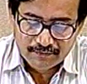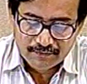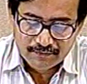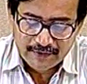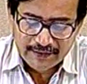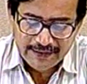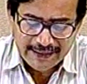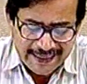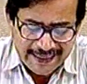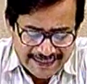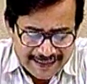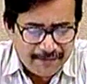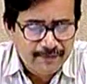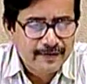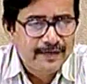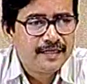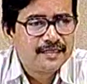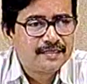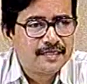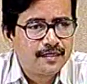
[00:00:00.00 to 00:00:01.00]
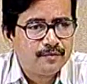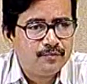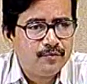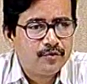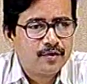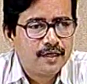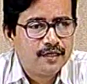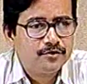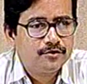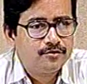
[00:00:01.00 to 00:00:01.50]
relatively recent
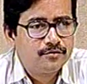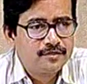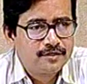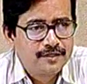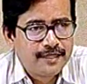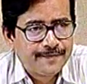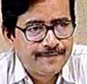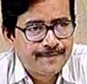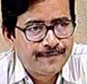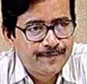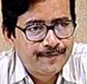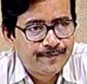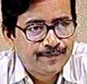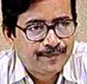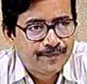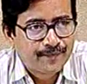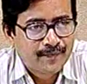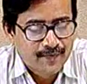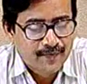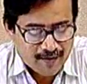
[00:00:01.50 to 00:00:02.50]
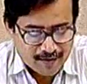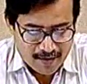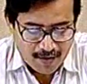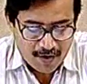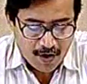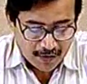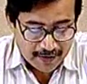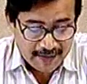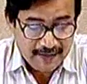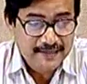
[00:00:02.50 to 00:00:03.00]
book, I should say,
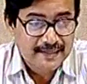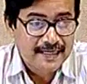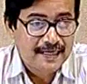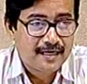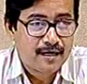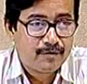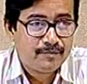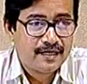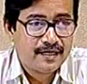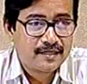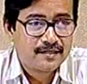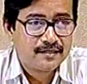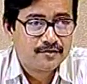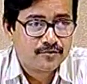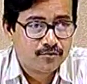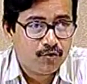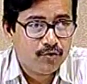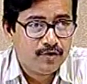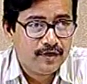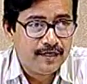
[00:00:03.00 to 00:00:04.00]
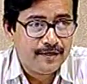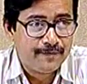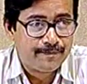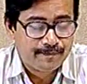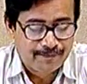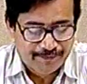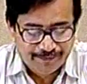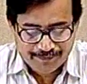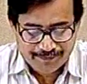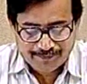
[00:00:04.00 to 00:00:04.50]
on digital communications only.
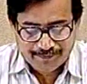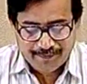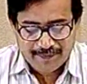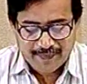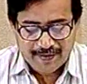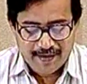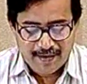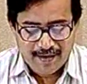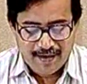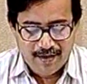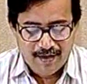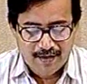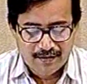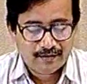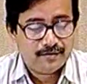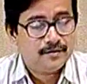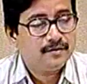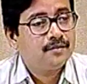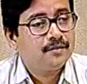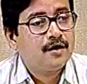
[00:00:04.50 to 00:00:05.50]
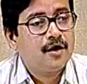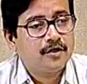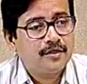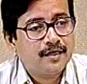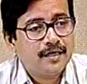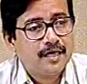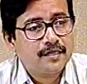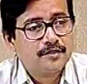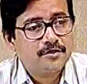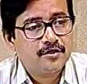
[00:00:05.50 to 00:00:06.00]
The author
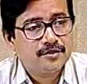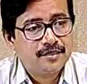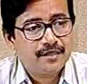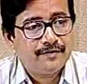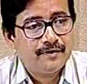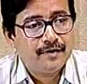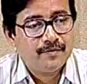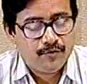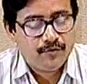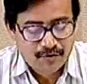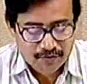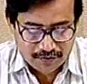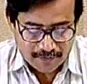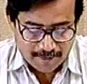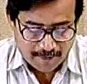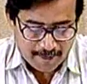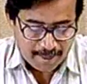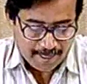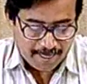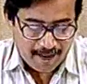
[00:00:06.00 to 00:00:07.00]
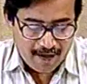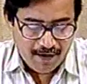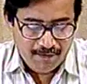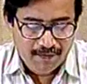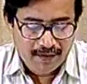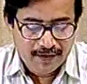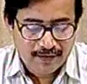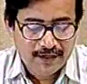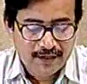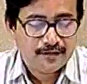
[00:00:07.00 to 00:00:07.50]
has got several books, but this